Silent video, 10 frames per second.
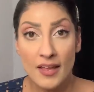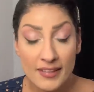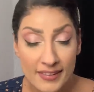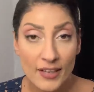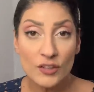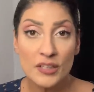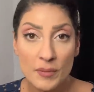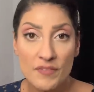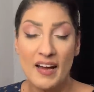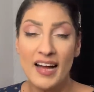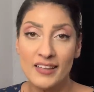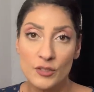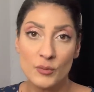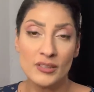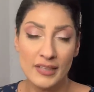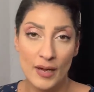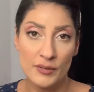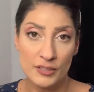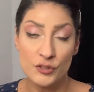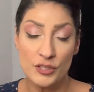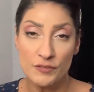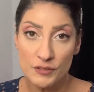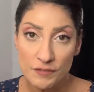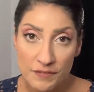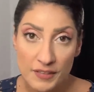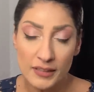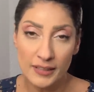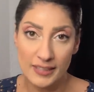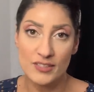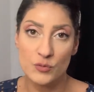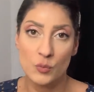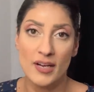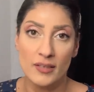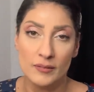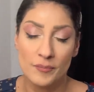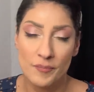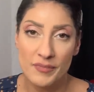there can be value in allowing yourself to feel it as well.